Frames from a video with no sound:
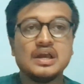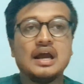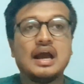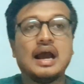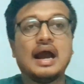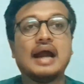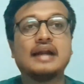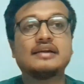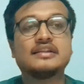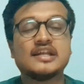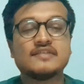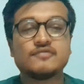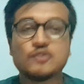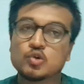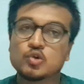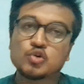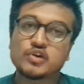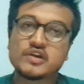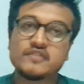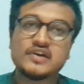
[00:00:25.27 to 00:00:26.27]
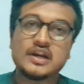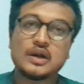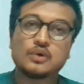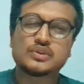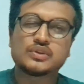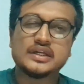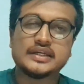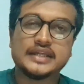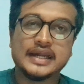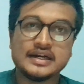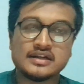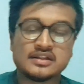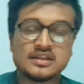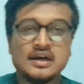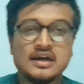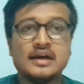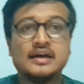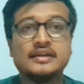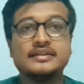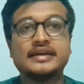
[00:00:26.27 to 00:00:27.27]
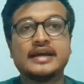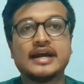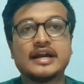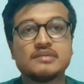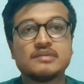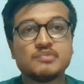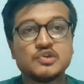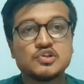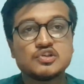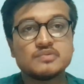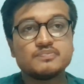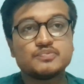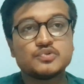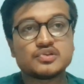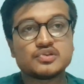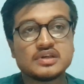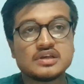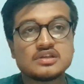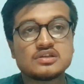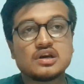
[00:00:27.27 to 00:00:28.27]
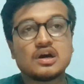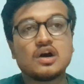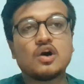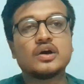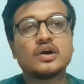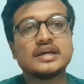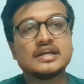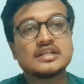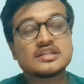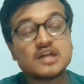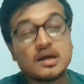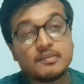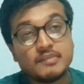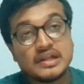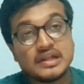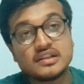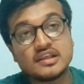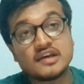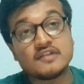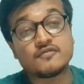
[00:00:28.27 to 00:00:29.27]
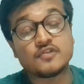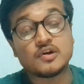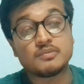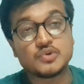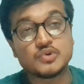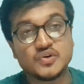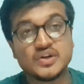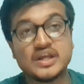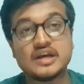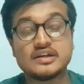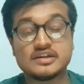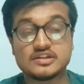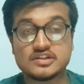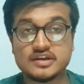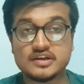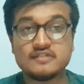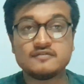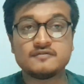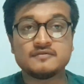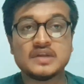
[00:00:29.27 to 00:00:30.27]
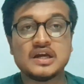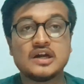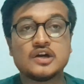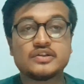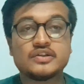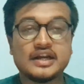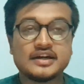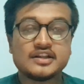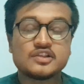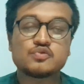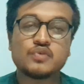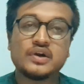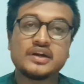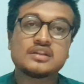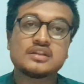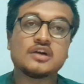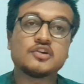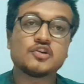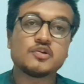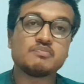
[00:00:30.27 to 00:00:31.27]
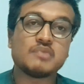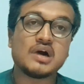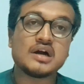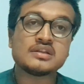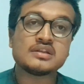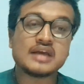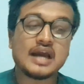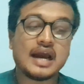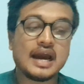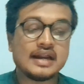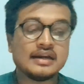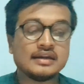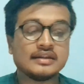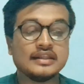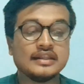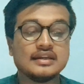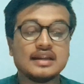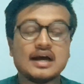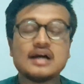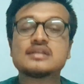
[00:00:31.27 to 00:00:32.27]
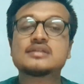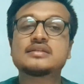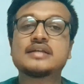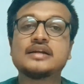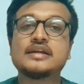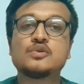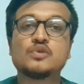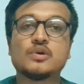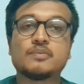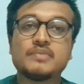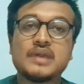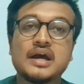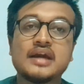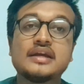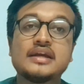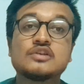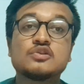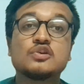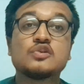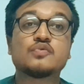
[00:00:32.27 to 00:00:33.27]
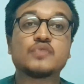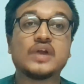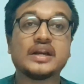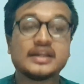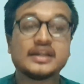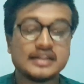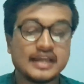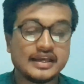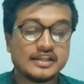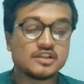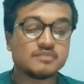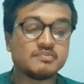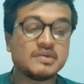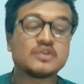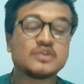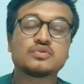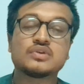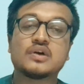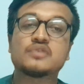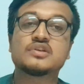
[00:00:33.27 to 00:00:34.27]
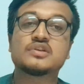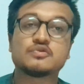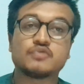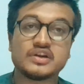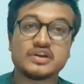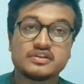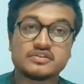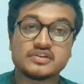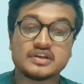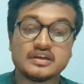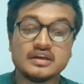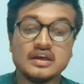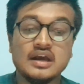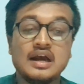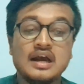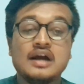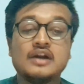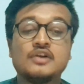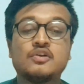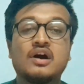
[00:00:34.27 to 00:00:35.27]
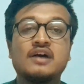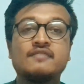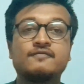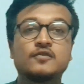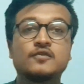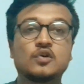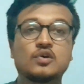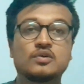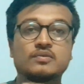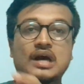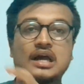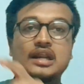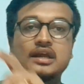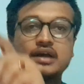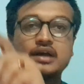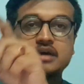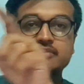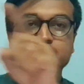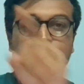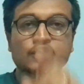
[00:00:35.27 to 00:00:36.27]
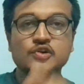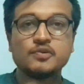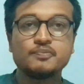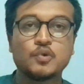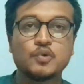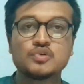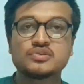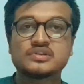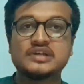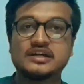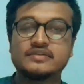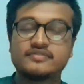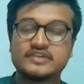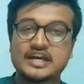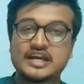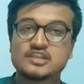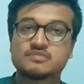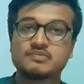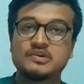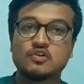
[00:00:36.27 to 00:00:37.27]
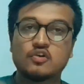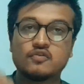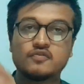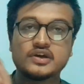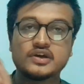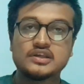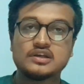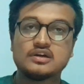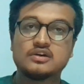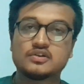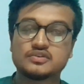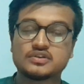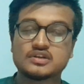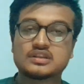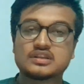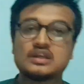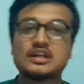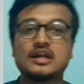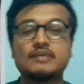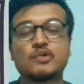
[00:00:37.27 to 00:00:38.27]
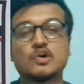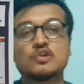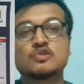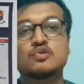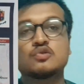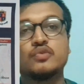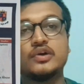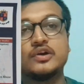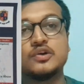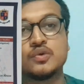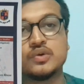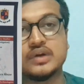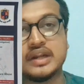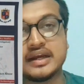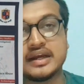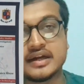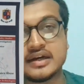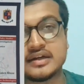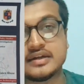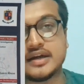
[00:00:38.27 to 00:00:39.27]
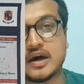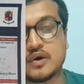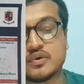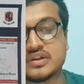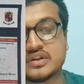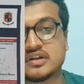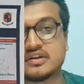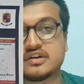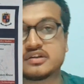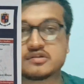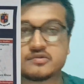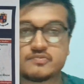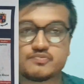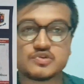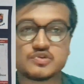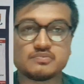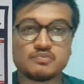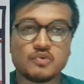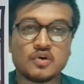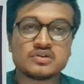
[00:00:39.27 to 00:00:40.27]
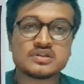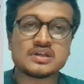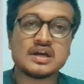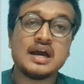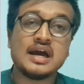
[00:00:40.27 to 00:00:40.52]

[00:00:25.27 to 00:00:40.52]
and they've also given out the dates. The admission process is commencing from today itself, that is 23rd of March, and the last date to apply is on 29th May 2023. Now I'm going to post the advertisement over here on the screen. I'm also going to link it down in the description box